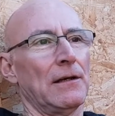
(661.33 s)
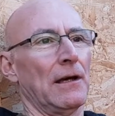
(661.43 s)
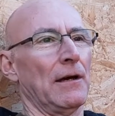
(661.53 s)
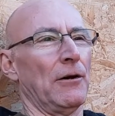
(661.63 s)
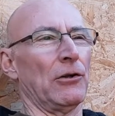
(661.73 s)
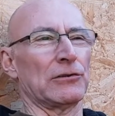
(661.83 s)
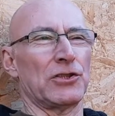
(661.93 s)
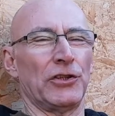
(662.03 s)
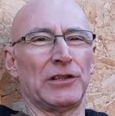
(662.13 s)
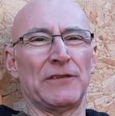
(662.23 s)

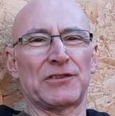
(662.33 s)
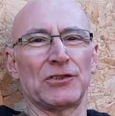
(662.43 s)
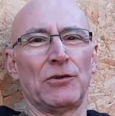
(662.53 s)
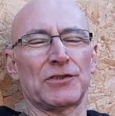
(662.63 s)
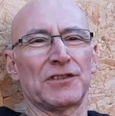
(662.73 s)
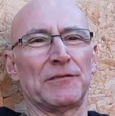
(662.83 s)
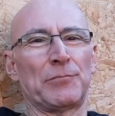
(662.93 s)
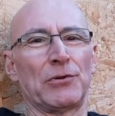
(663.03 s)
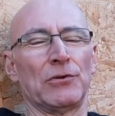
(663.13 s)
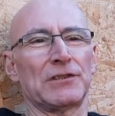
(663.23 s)
alternative sources of
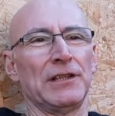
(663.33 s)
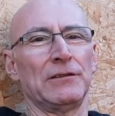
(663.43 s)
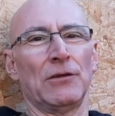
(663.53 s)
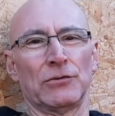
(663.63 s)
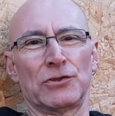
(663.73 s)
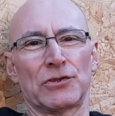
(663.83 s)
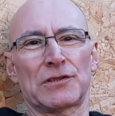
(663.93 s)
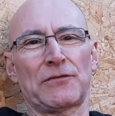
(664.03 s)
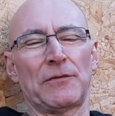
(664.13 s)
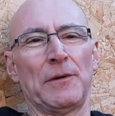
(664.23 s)
protein, not just
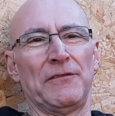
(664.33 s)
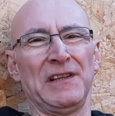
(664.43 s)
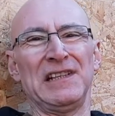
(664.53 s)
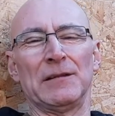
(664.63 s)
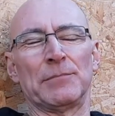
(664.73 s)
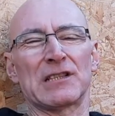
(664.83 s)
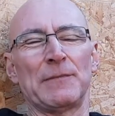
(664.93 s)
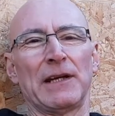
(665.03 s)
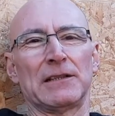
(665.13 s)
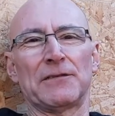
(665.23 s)
from a vegan
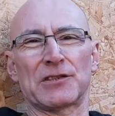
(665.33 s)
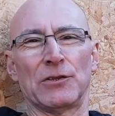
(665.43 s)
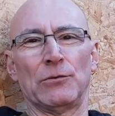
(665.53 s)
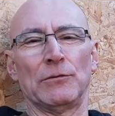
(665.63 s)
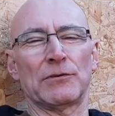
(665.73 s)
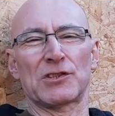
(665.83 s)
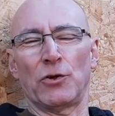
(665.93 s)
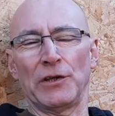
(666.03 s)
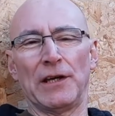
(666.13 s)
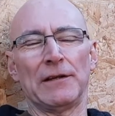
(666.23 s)
perspective, so
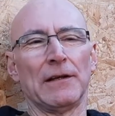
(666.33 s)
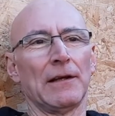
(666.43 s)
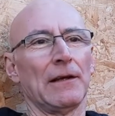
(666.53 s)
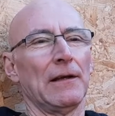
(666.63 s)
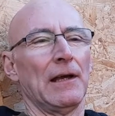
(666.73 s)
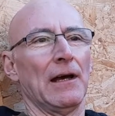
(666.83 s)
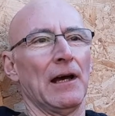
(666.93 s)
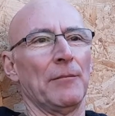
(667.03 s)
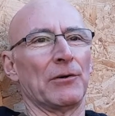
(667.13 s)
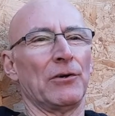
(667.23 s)
soya,
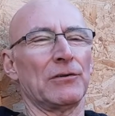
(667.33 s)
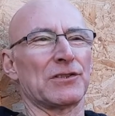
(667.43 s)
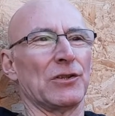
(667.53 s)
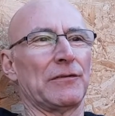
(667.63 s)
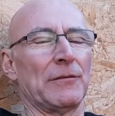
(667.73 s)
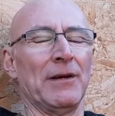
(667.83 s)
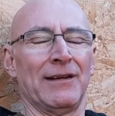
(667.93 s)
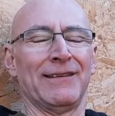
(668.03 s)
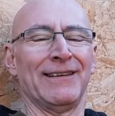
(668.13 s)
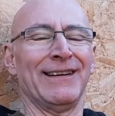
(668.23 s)
but also
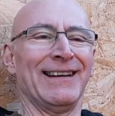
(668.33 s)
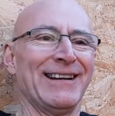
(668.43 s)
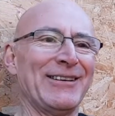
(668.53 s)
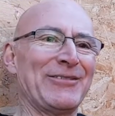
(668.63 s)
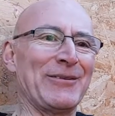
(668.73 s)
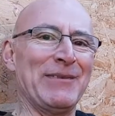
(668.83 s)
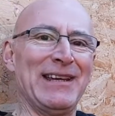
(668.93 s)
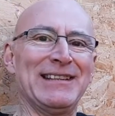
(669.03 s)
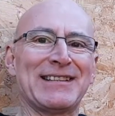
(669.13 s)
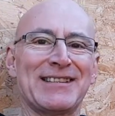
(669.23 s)
from
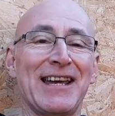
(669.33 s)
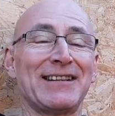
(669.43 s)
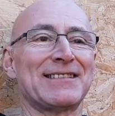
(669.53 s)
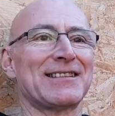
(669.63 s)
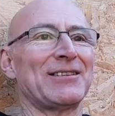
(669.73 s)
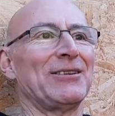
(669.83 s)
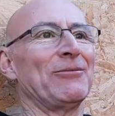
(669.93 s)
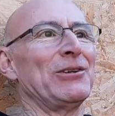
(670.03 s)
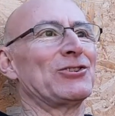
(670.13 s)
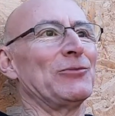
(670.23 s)
insects.
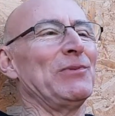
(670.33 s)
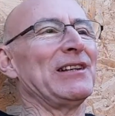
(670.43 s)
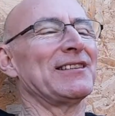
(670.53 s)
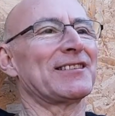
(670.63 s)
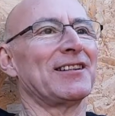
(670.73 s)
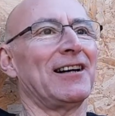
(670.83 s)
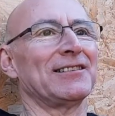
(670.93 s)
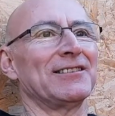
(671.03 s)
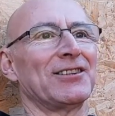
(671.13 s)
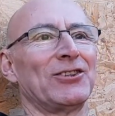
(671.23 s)
We should be
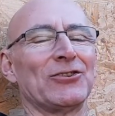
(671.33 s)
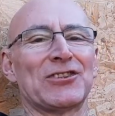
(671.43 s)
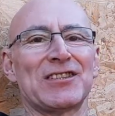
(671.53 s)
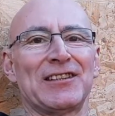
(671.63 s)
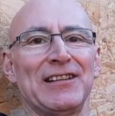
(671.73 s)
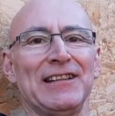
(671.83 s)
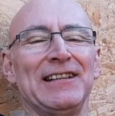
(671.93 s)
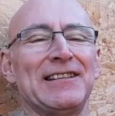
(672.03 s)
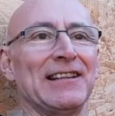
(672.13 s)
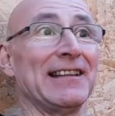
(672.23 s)
starting to consider
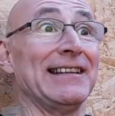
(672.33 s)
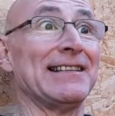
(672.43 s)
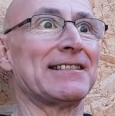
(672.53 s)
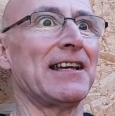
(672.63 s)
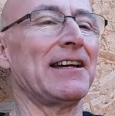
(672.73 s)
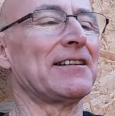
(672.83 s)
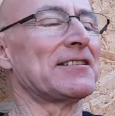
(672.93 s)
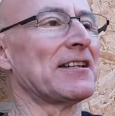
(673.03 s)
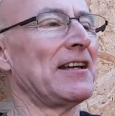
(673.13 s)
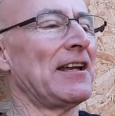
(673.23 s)
eating insects.